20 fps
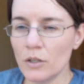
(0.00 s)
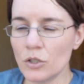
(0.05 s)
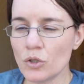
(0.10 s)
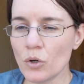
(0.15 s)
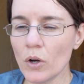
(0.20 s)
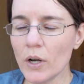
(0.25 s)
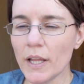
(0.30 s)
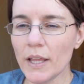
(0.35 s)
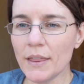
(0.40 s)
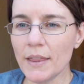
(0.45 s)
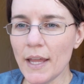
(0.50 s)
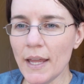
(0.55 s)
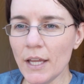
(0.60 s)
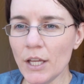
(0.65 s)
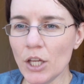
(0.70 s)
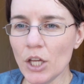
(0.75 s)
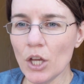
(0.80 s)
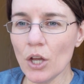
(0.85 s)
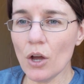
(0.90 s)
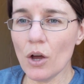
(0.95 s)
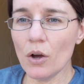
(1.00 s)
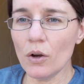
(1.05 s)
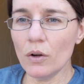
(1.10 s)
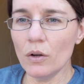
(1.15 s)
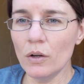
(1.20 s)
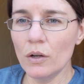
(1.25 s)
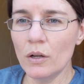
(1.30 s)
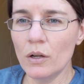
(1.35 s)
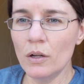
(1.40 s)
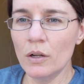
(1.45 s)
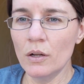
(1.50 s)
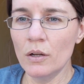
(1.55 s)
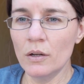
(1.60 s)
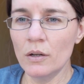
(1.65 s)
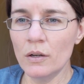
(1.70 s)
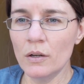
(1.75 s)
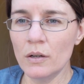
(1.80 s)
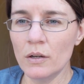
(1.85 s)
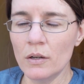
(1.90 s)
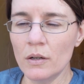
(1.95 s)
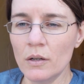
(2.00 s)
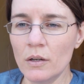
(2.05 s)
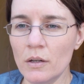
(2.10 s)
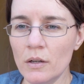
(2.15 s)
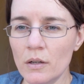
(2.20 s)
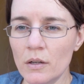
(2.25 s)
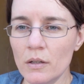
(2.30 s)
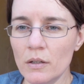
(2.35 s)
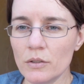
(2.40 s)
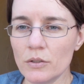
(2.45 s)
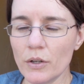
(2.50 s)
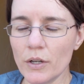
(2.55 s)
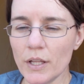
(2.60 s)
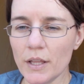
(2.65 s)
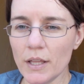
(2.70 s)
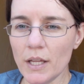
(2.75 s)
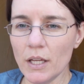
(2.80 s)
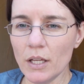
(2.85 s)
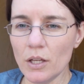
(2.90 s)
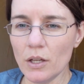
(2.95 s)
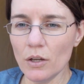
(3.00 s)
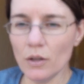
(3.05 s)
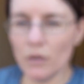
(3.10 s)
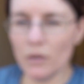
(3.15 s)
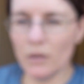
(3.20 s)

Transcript: Jordy, thank you. Jordy, thank you.